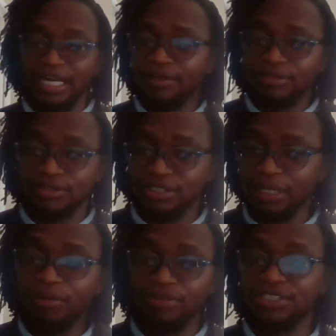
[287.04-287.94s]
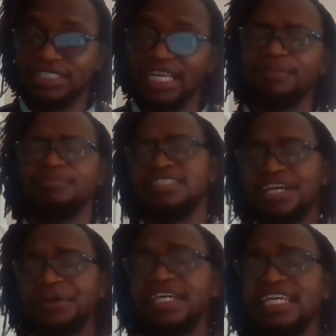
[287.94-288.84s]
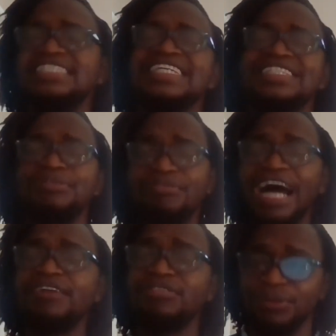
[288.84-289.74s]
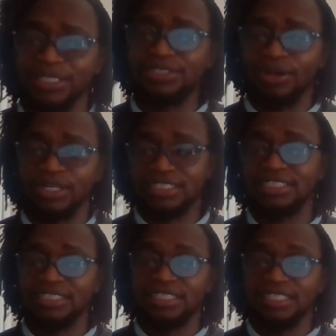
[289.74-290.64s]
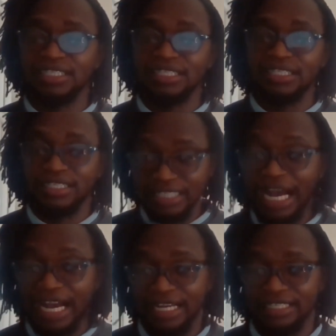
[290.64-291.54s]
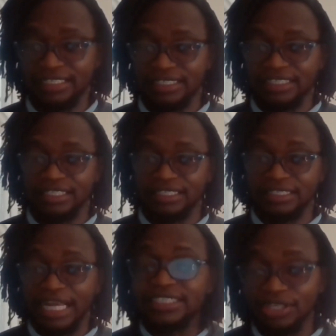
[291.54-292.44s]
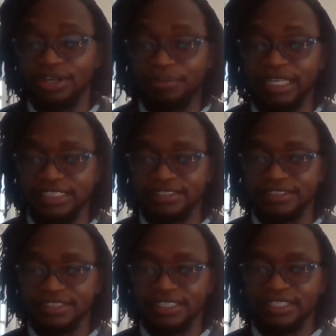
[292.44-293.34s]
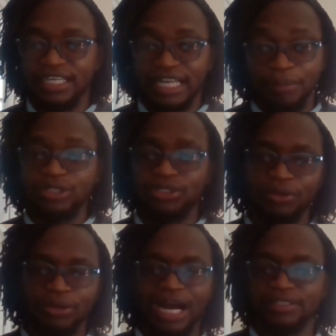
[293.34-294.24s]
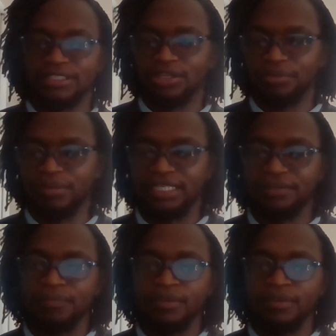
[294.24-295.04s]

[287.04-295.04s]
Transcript: Now, to some of us, you're saying, Terry, it's just $5. Yeah, that's a lot of money. And I'm going to show you how it's a lot of money.